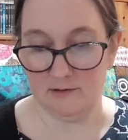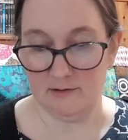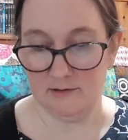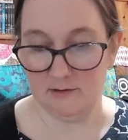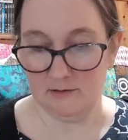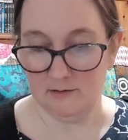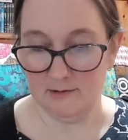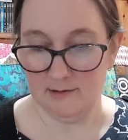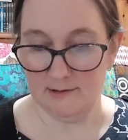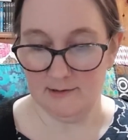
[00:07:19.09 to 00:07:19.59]
So
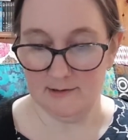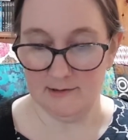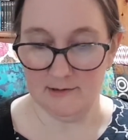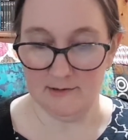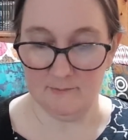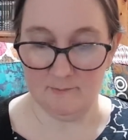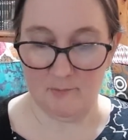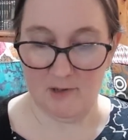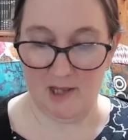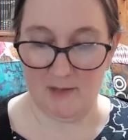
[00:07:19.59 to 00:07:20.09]

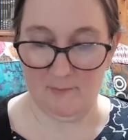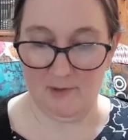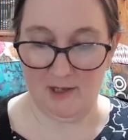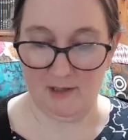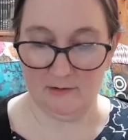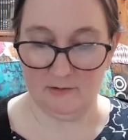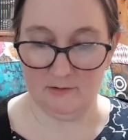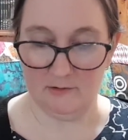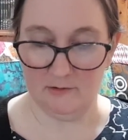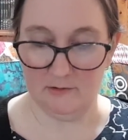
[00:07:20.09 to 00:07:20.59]
there's Pam
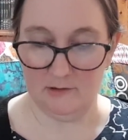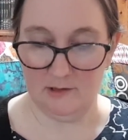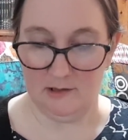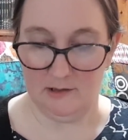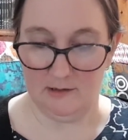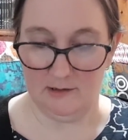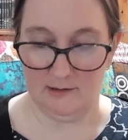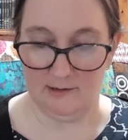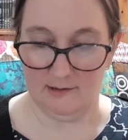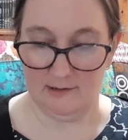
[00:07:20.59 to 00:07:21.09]
Allen,
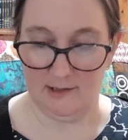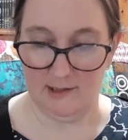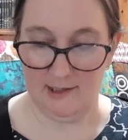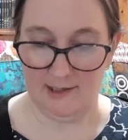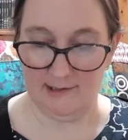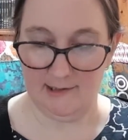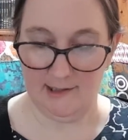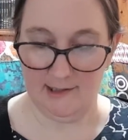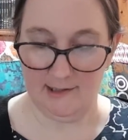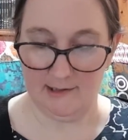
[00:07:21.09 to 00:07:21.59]

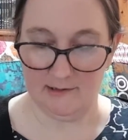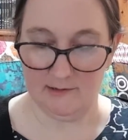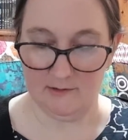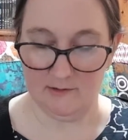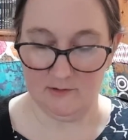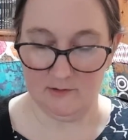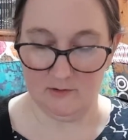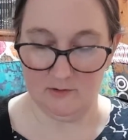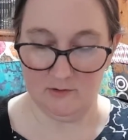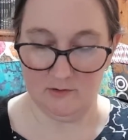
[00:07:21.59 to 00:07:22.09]
Anne
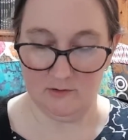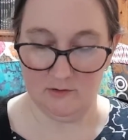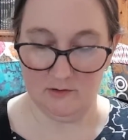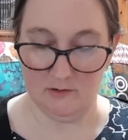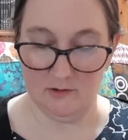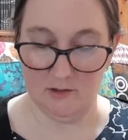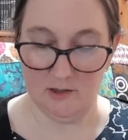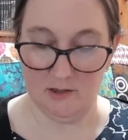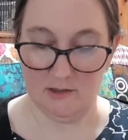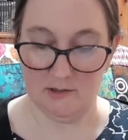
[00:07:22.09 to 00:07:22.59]
Hanson,
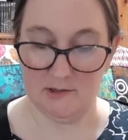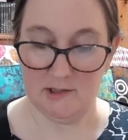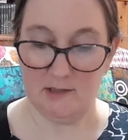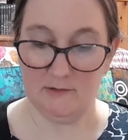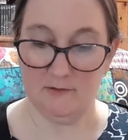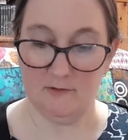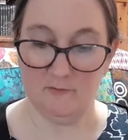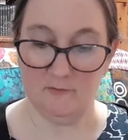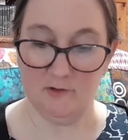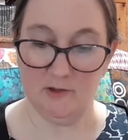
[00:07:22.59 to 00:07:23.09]

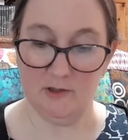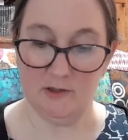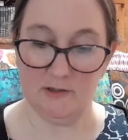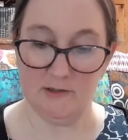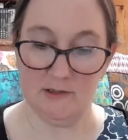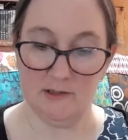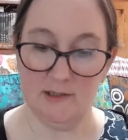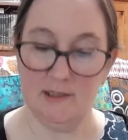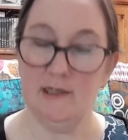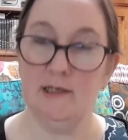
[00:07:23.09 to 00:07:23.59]
Jared
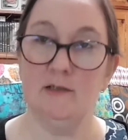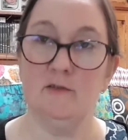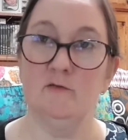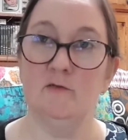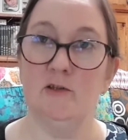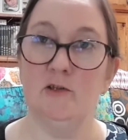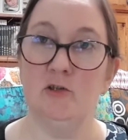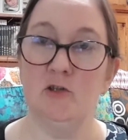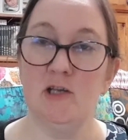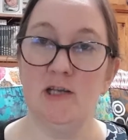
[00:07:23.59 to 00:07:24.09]
Flood and
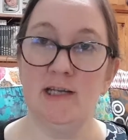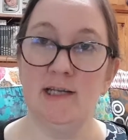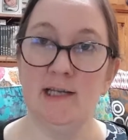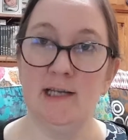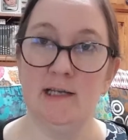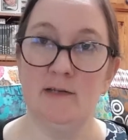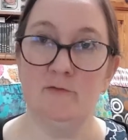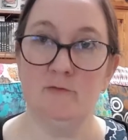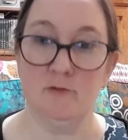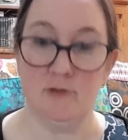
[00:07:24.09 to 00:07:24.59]
Veronique
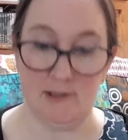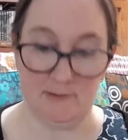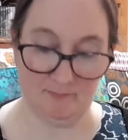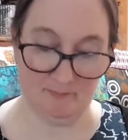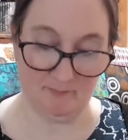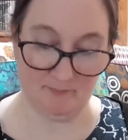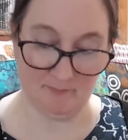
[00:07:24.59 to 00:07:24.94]
Avery.